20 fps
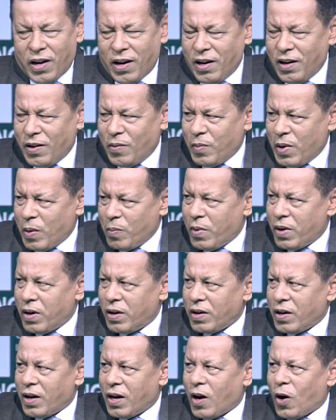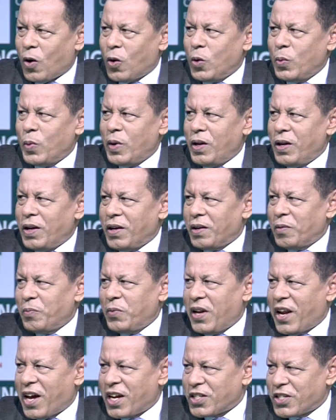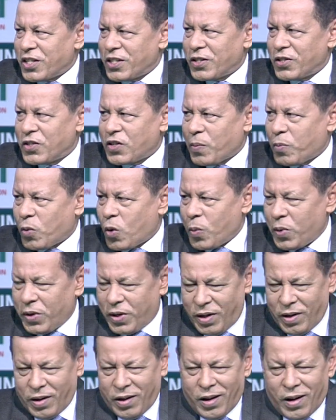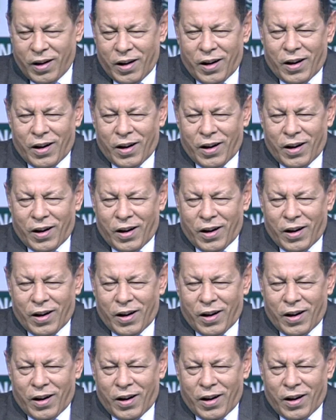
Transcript: and member Awami League Election Subcommittee.